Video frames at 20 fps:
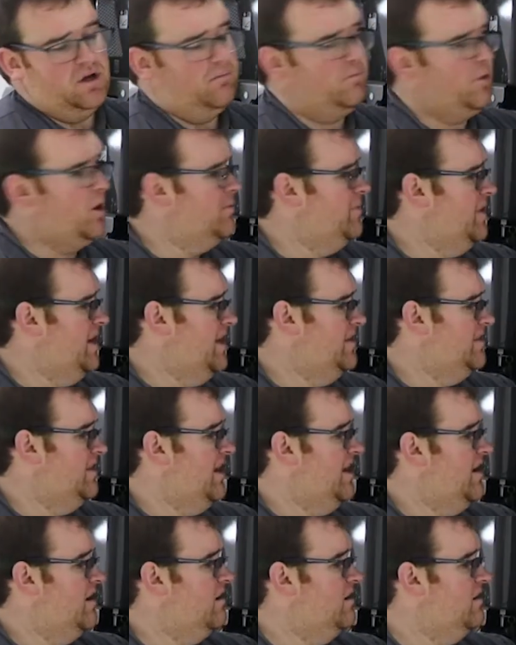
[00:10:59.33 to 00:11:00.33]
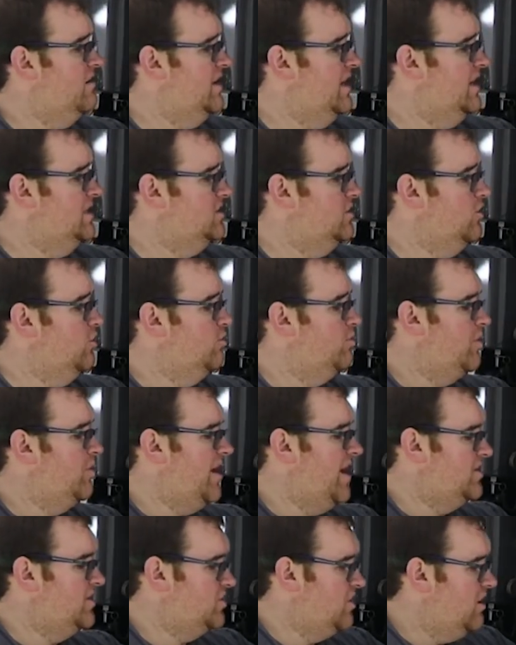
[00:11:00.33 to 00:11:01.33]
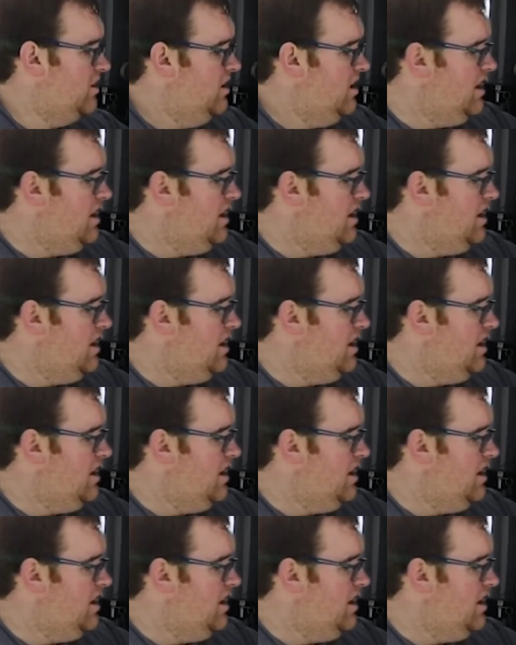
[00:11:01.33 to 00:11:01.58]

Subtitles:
pump it in there, nice low pressure,